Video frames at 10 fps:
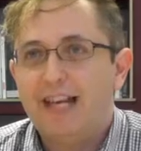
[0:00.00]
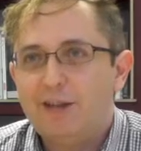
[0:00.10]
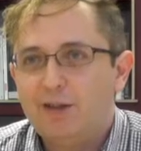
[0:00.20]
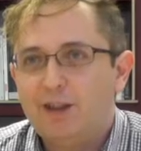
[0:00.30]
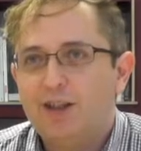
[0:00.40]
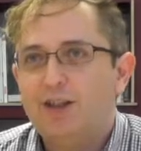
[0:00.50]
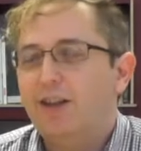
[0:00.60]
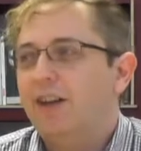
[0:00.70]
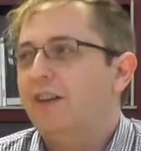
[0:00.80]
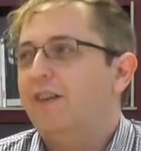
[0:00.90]
nature,
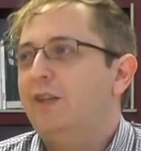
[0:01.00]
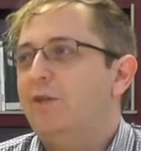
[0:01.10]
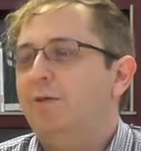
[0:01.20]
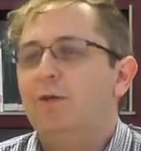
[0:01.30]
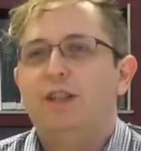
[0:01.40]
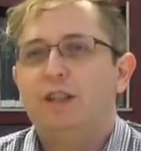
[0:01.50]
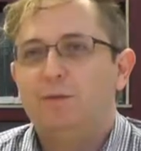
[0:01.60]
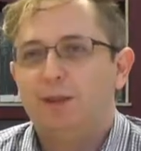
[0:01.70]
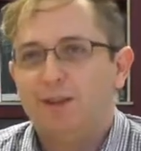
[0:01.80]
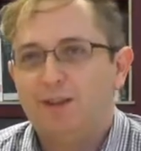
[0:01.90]
that you have to deal
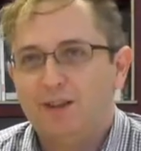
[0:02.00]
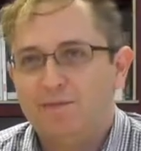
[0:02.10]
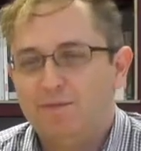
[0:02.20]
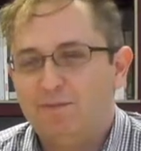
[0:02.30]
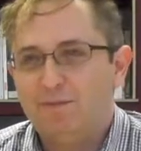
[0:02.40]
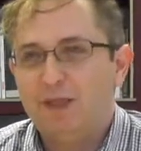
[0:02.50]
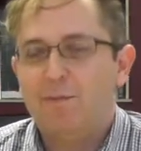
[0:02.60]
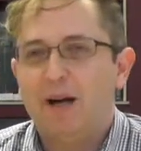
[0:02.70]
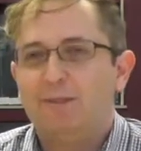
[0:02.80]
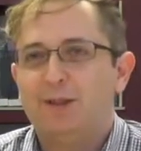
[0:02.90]
with
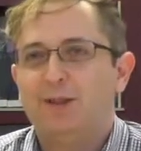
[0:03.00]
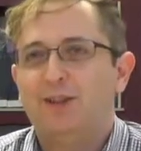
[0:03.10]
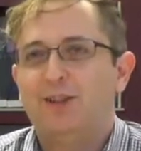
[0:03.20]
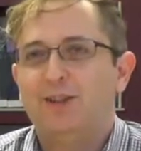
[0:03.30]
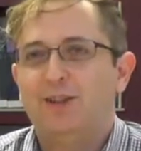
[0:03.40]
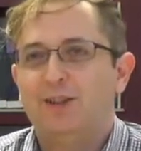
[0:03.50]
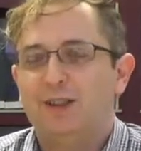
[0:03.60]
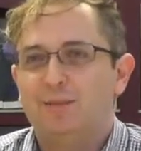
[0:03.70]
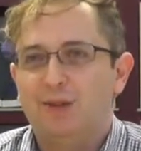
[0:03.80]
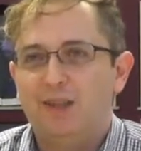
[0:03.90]
big publishers
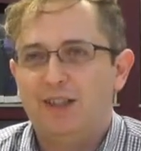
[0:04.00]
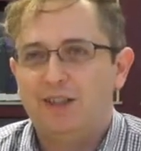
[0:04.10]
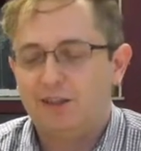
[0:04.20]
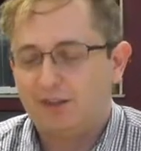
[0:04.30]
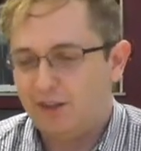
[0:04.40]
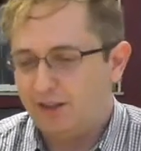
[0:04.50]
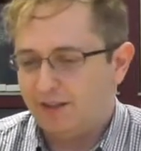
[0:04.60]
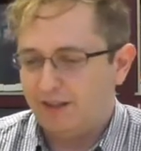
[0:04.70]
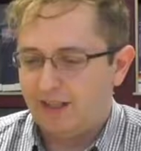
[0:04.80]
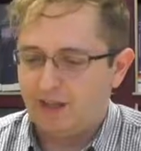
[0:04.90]
in prestigious
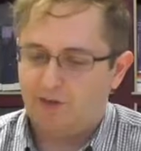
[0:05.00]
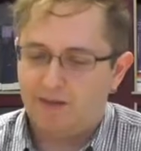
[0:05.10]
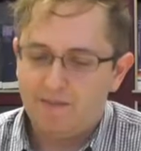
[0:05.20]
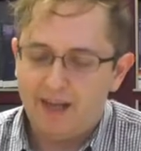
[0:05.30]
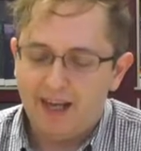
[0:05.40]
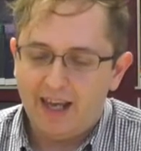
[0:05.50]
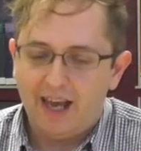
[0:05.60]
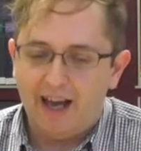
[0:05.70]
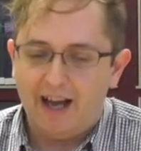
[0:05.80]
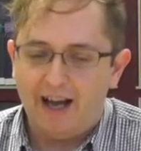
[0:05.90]
journals, etc.
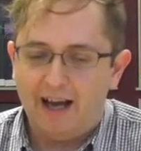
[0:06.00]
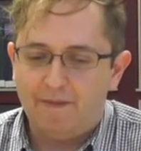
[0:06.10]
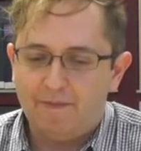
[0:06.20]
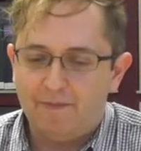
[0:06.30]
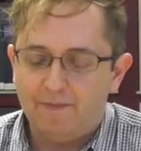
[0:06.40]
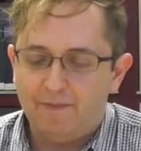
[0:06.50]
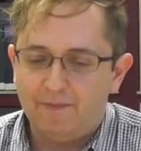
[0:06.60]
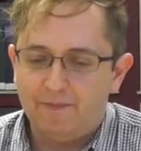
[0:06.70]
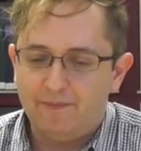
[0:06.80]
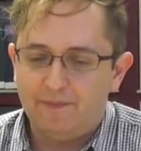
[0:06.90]

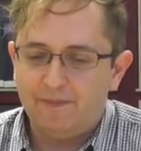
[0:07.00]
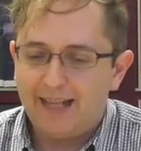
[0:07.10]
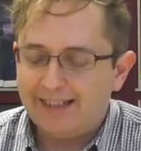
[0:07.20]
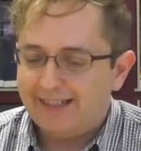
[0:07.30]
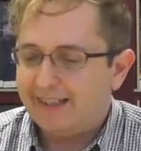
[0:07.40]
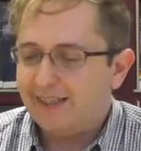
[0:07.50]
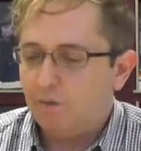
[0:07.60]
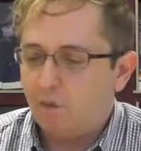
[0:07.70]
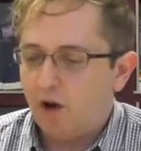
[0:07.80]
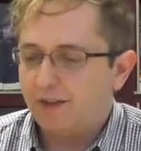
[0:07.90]
That
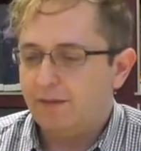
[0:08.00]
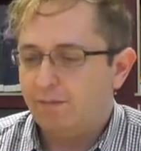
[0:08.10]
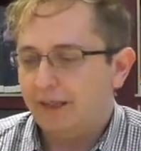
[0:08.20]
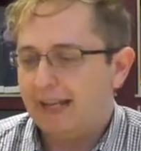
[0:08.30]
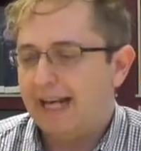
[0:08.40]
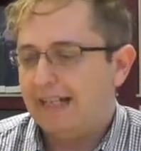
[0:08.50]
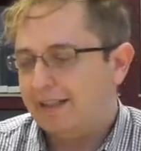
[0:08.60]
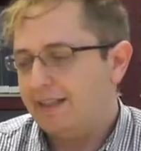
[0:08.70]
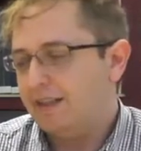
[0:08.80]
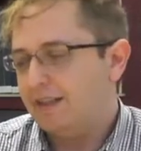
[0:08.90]
system was in
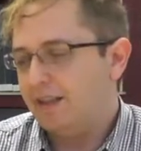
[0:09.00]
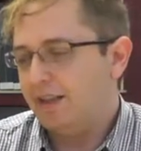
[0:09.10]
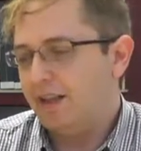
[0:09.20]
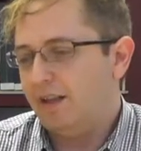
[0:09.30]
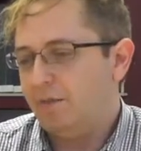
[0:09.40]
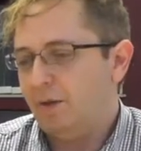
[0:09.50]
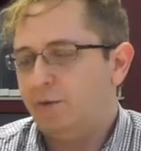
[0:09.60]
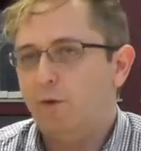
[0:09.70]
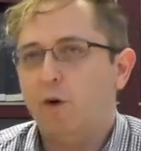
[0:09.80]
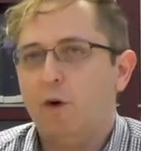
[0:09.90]
place
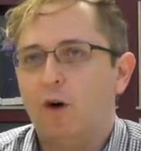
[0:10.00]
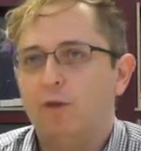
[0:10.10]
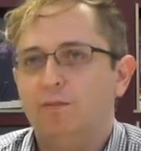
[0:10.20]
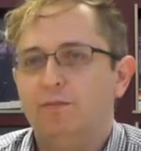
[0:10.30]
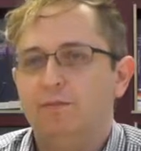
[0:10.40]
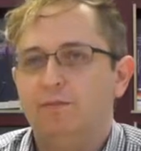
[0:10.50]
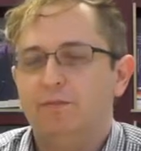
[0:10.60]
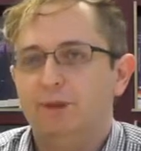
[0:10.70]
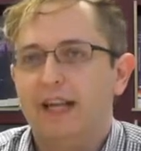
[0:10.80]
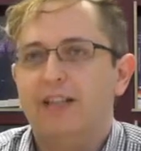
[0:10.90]
before
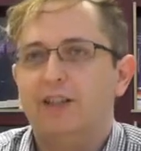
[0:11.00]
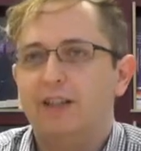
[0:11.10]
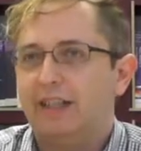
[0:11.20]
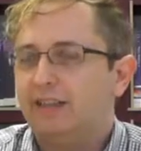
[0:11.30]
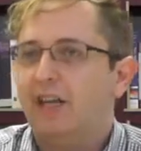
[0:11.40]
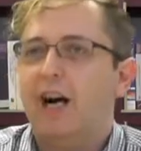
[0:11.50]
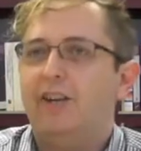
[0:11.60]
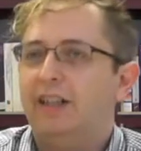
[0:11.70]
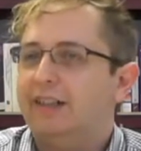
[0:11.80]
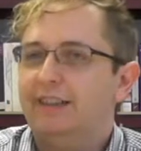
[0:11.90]
players like
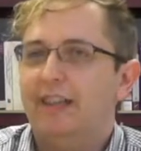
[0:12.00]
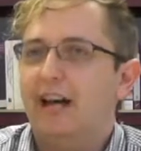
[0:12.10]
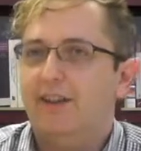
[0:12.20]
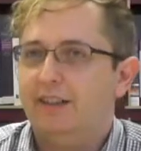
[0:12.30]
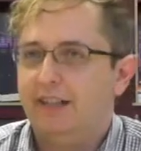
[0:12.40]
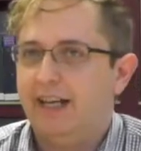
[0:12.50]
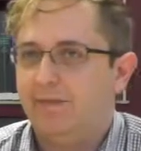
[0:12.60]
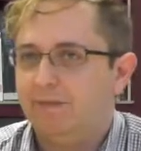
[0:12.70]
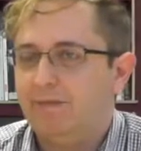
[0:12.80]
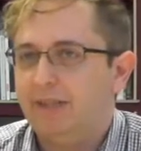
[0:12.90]
DARIAH and Clarin
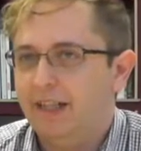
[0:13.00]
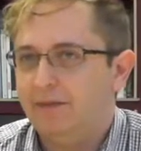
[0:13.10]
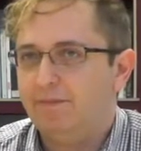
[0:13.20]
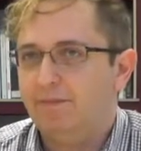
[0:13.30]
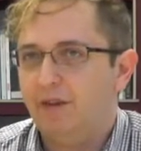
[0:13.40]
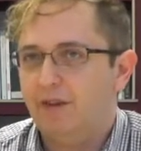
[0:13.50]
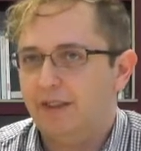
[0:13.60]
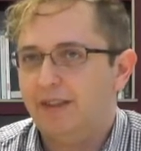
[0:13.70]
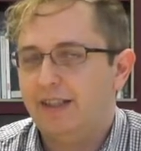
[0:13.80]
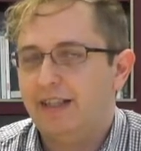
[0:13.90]
came on
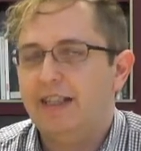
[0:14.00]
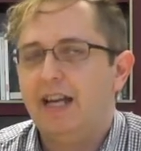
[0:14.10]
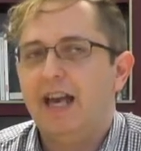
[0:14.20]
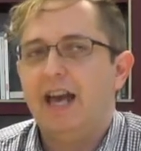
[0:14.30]
the scene.